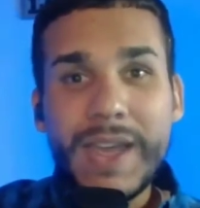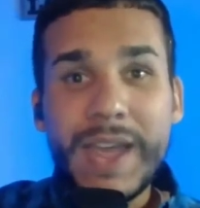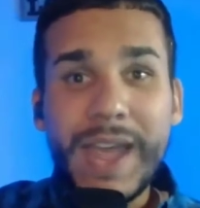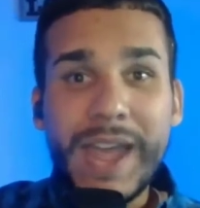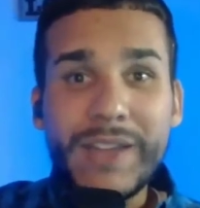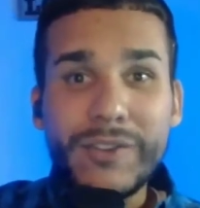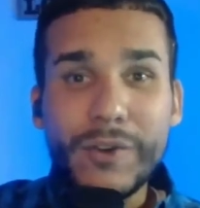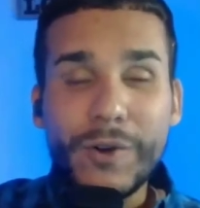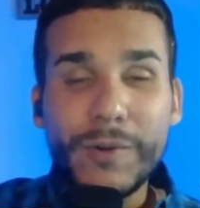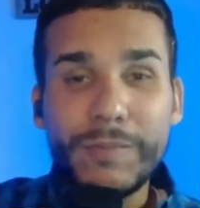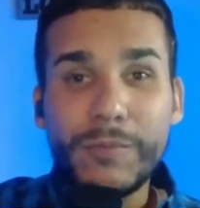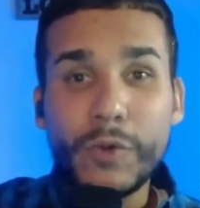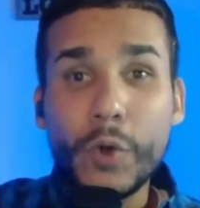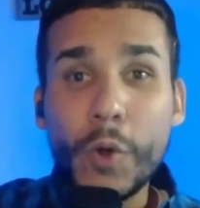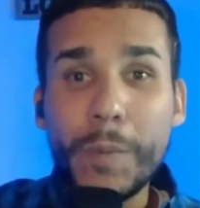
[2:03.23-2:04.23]
in your
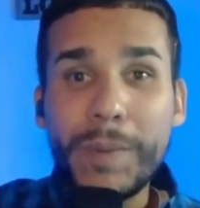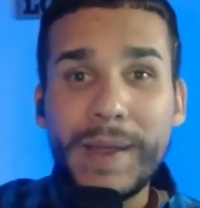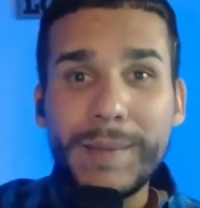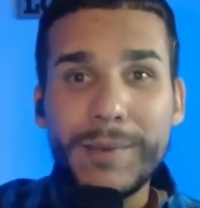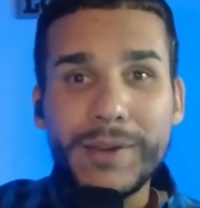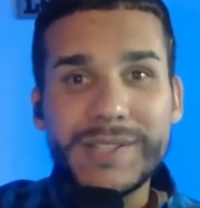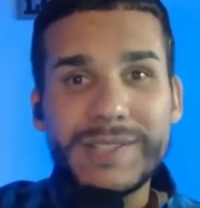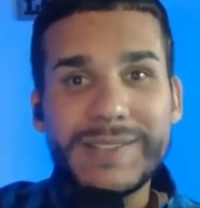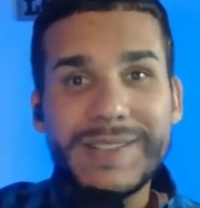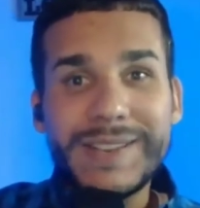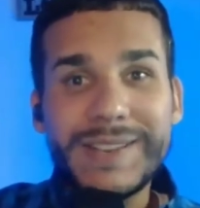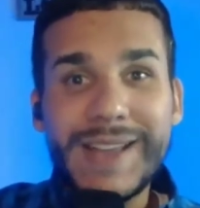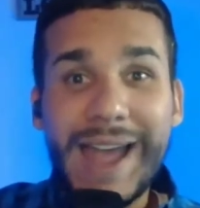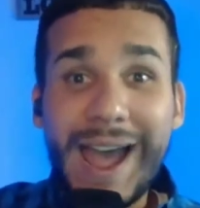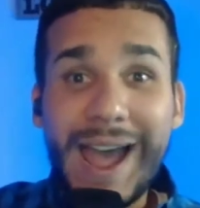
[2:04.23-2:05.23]
Google Playbooks
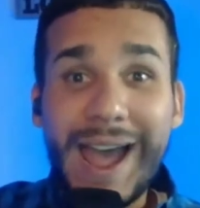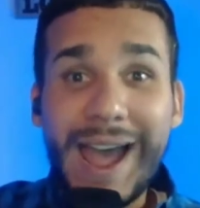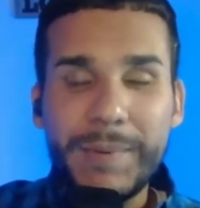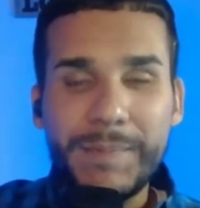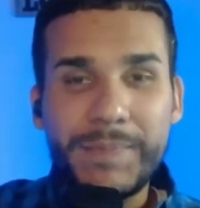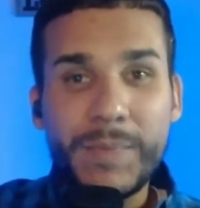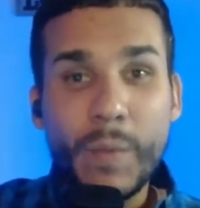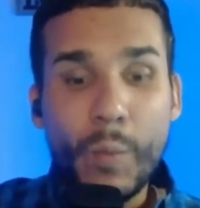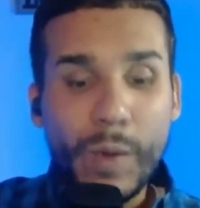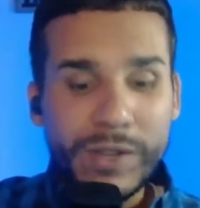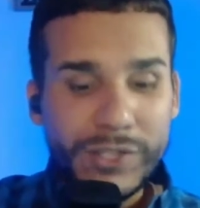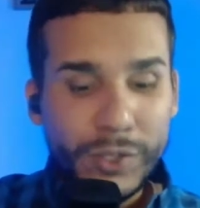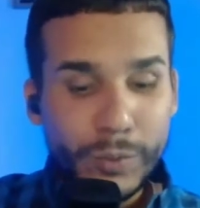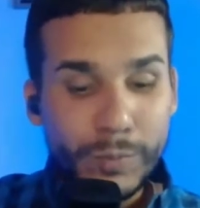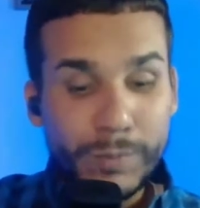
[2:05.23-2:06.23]
app,
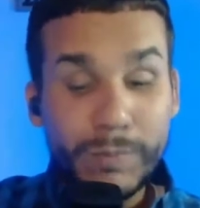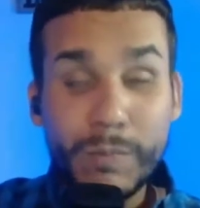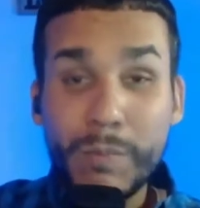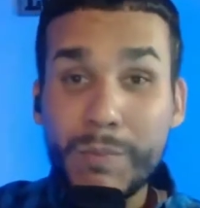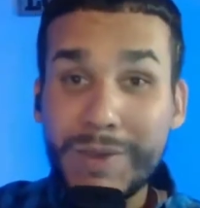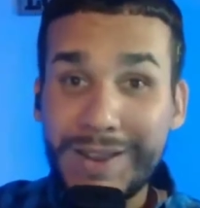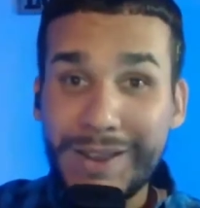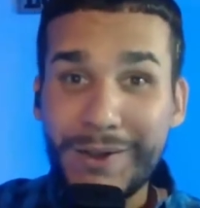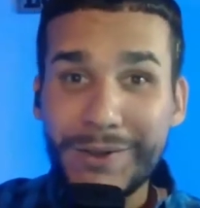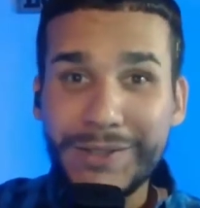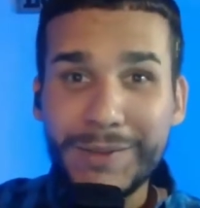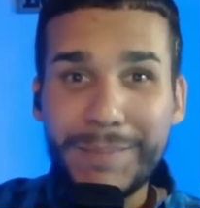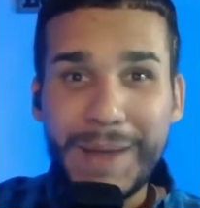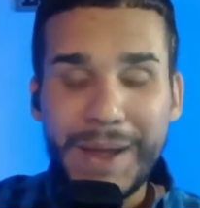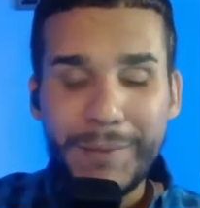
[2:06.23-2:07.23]
once you click on the
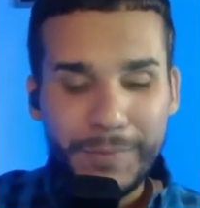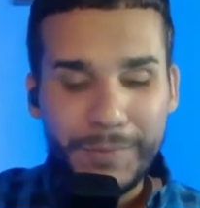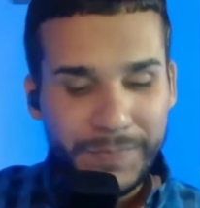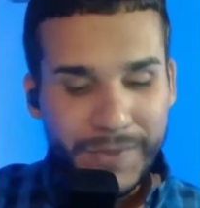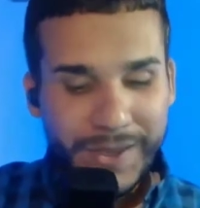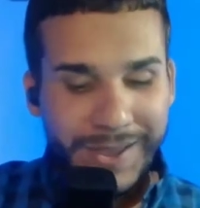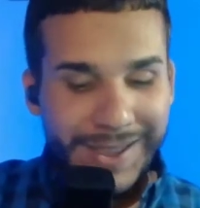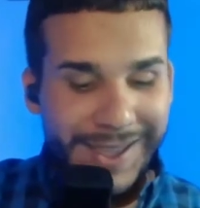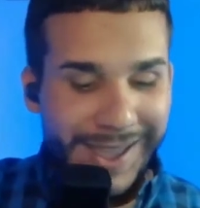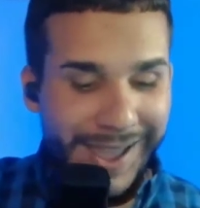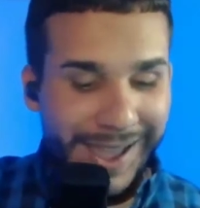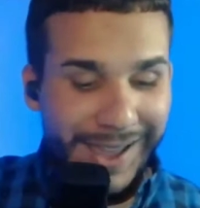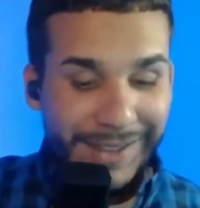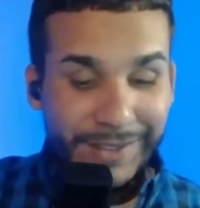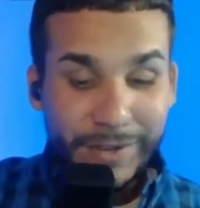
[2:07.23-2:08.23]
Bible
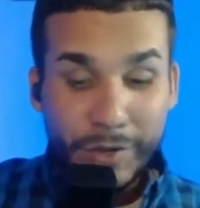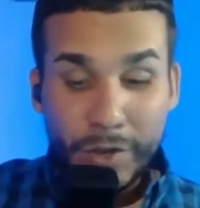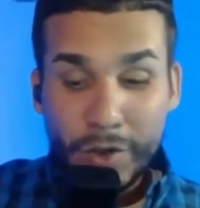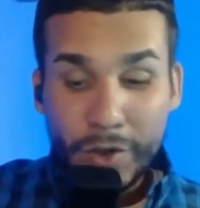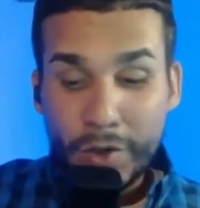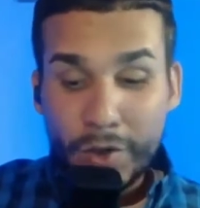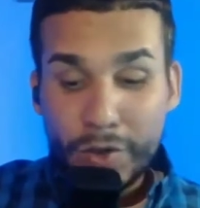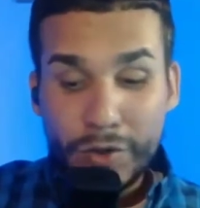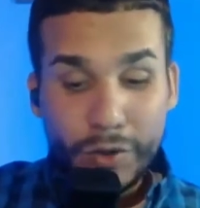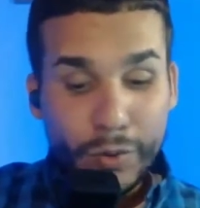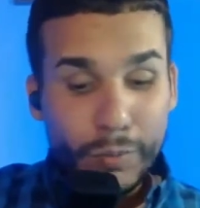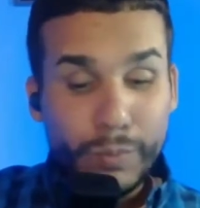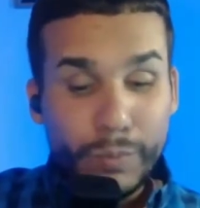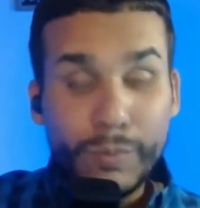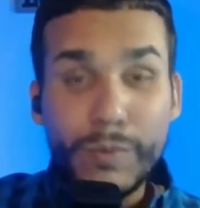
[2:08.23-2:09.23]
and
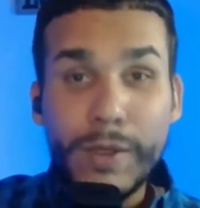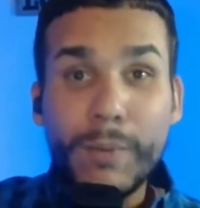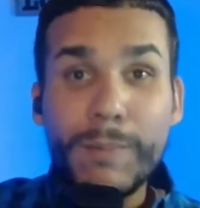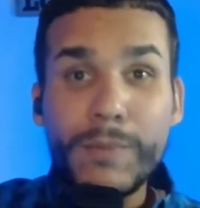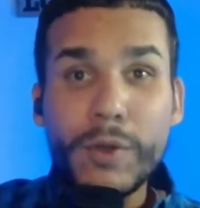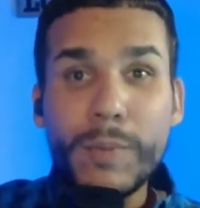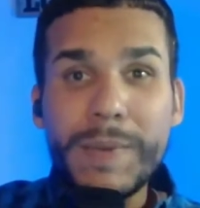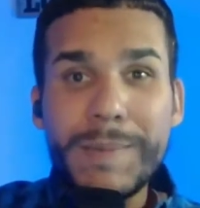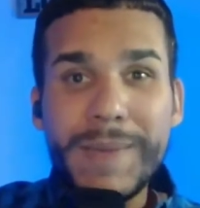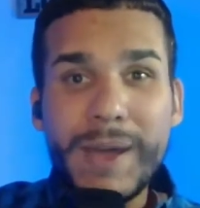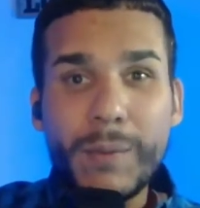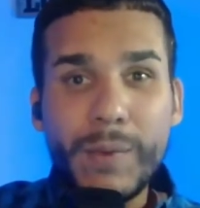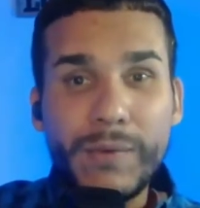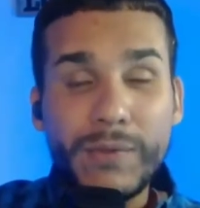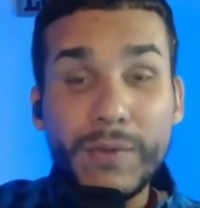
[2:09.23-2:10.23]
you'll be
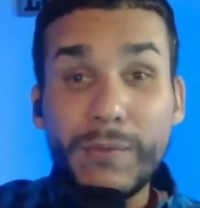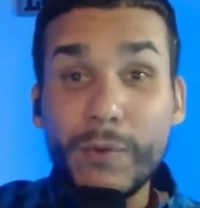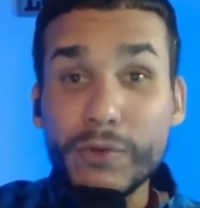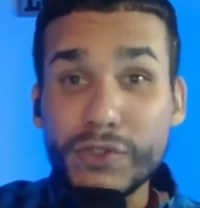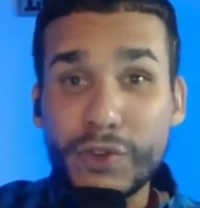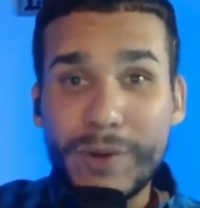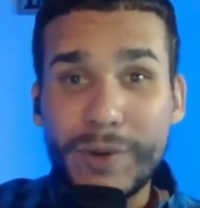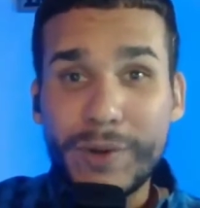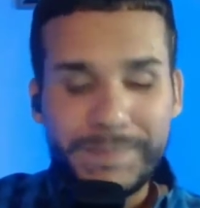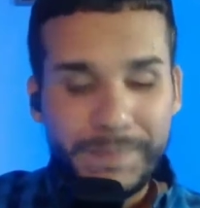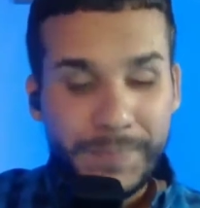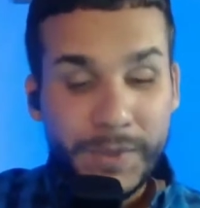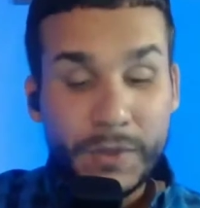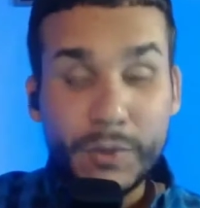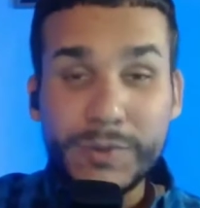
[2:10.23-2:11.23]
met with the full screen.
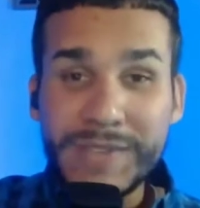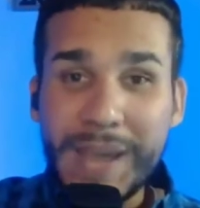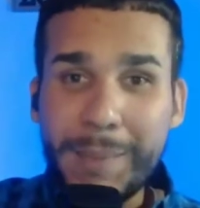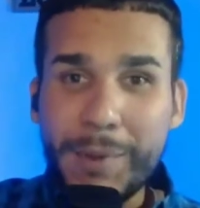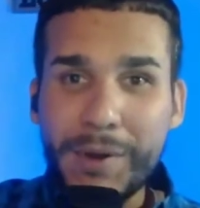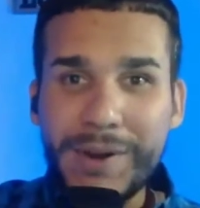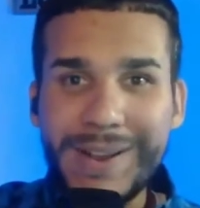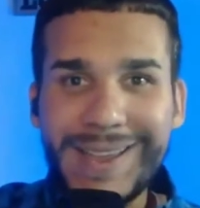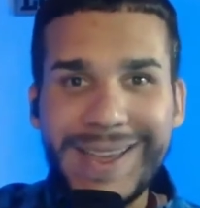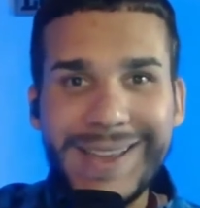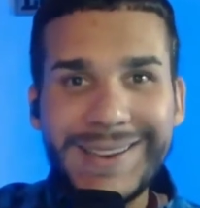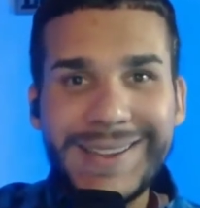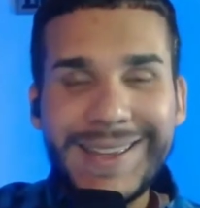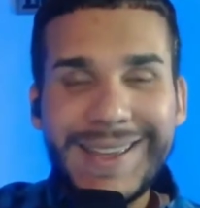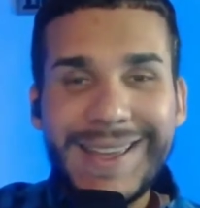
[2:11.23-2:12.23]
You tap on it
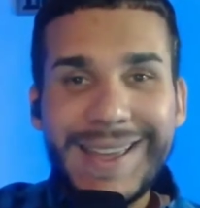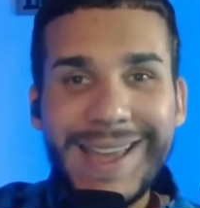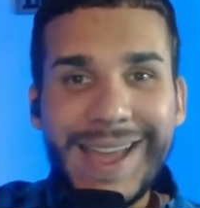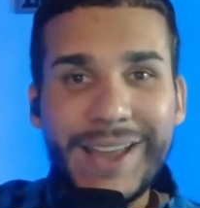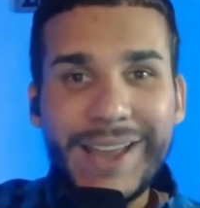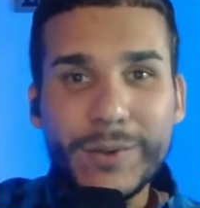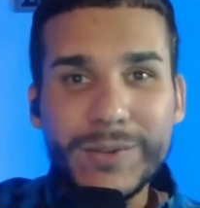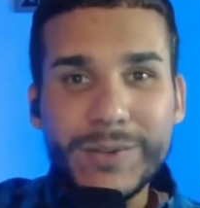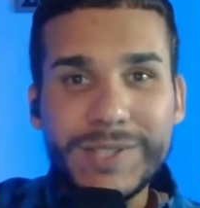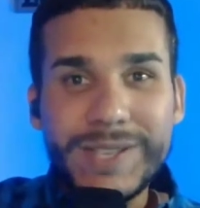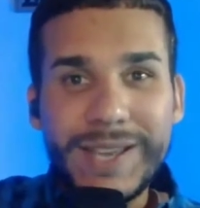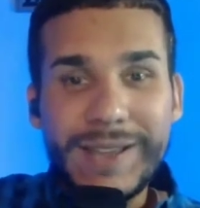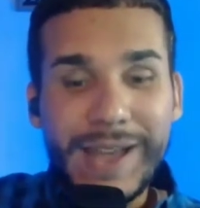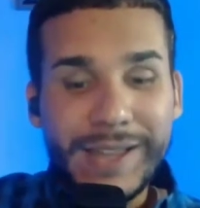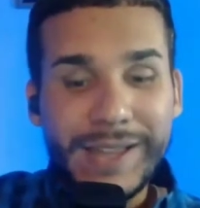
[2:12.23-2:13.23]
again, and you'll
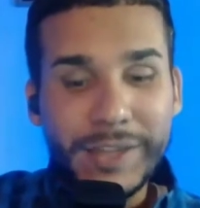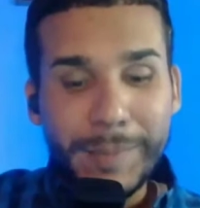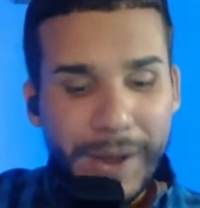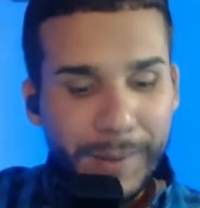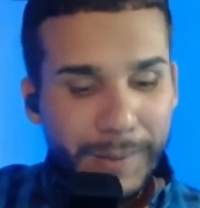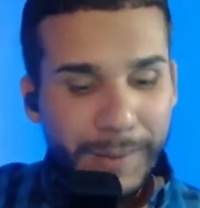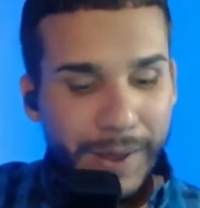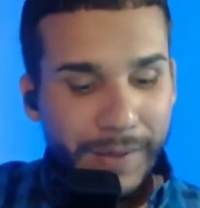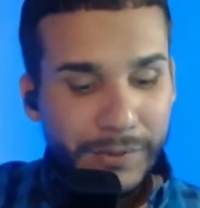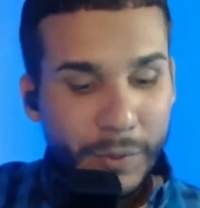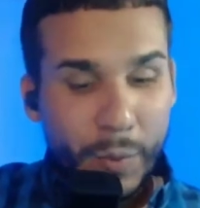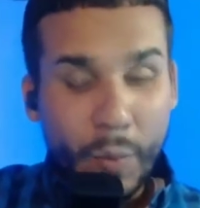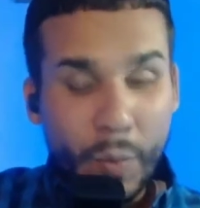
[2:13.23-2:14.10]
see at the bottom left